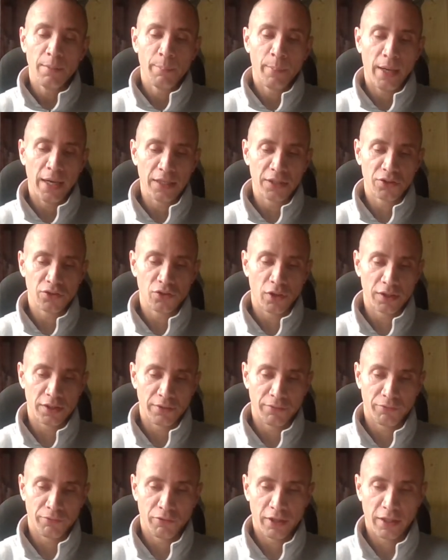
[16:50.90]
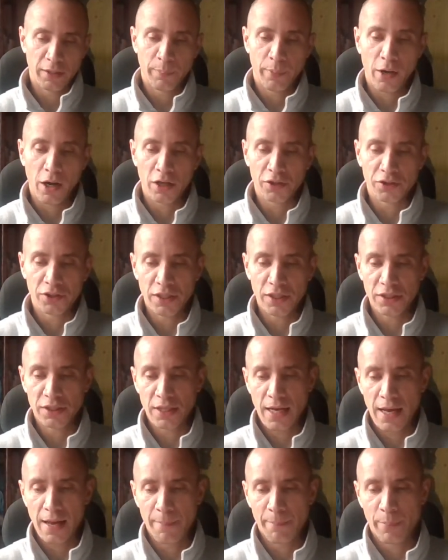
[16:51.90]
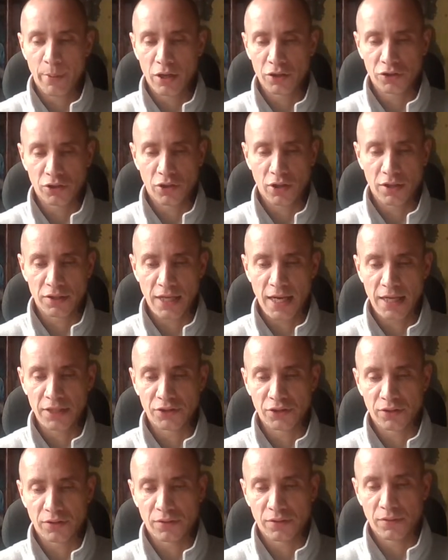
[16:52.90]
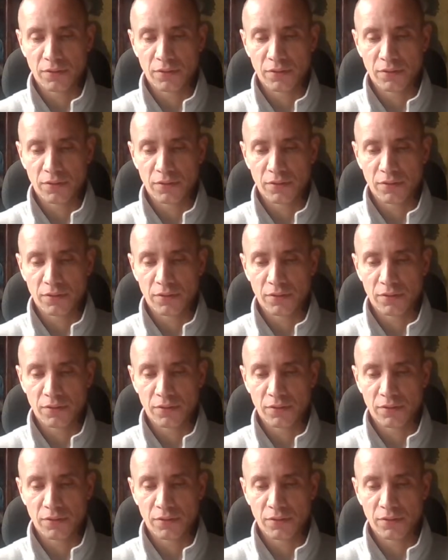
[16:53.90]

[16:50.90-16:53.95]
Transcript: Page 93, Parties and Personalisation.